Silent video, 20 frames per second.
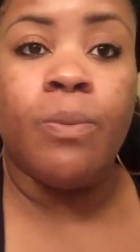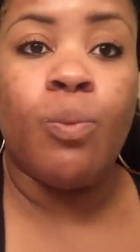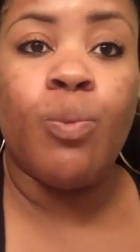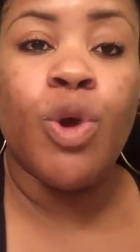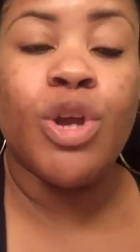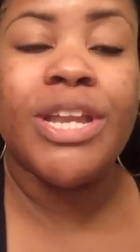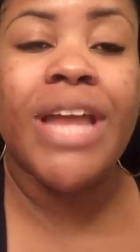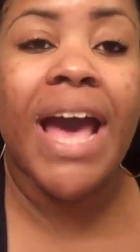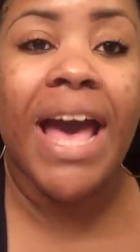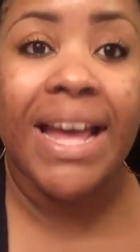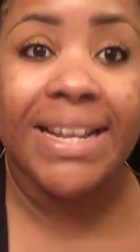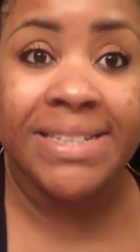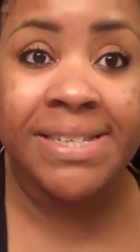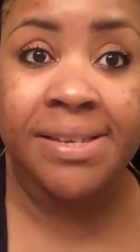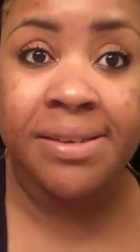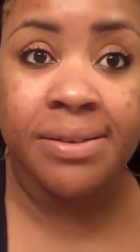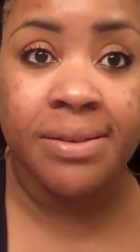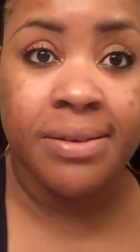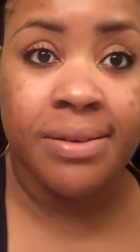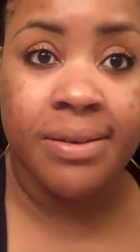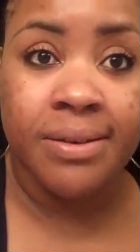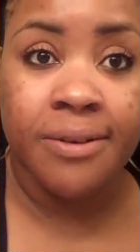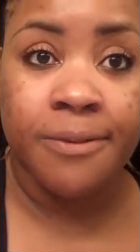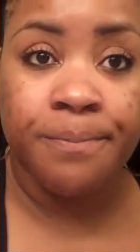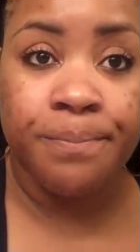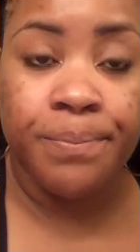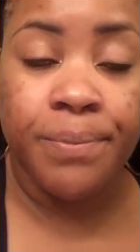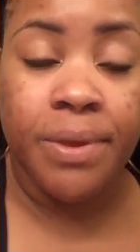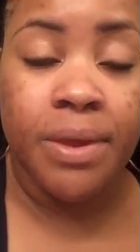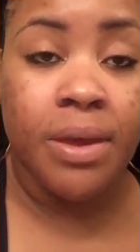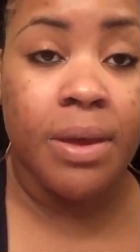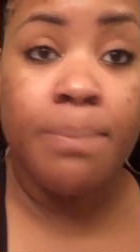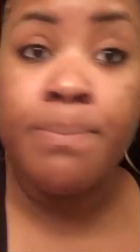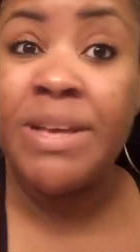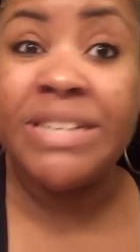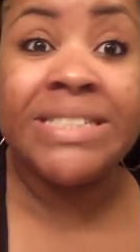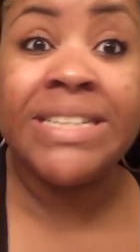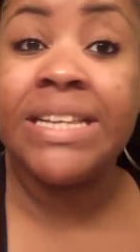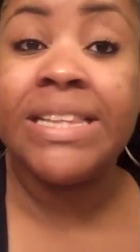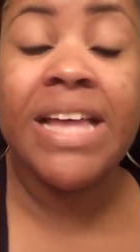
We're not. Miss T